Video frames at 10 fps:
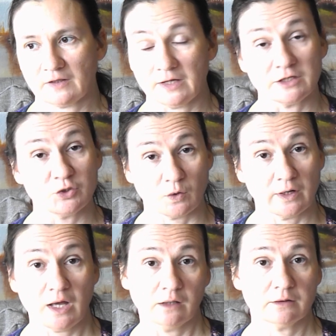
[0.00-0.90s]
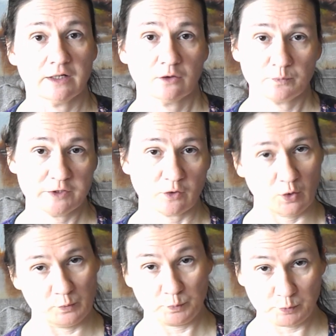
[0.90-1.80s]
like URL, and it'll be your
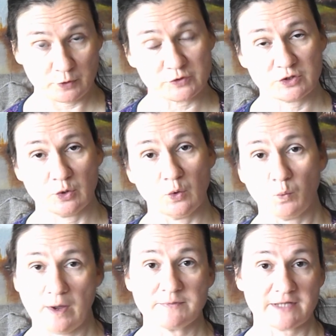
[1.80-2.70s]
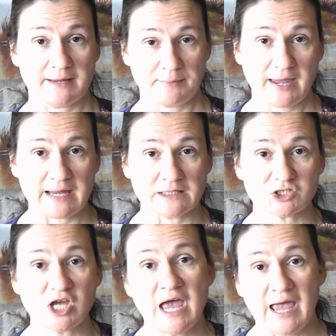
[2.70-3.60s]
own personal website page,